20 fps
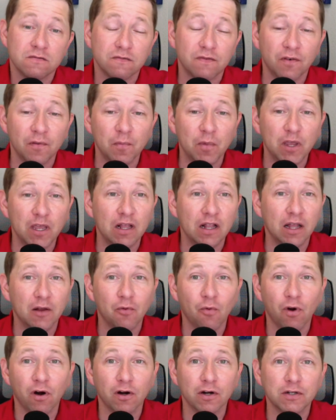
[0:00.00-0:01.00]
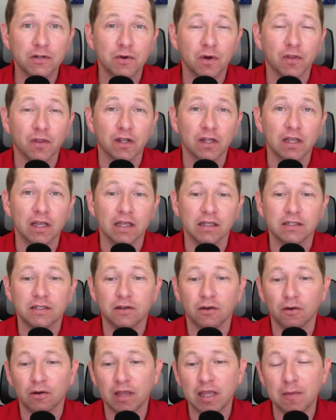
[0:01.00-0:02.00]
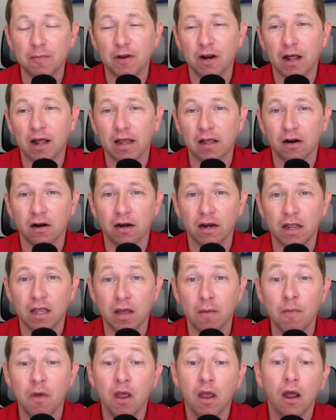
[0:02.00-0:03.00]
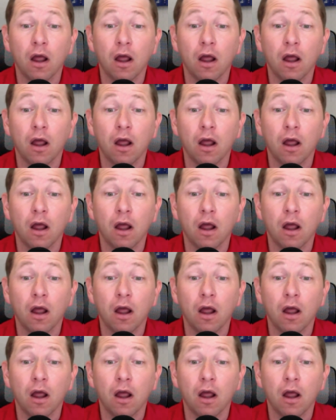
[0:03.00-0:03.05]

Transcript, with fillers: from being like one or two on the list. So keep an eye on him.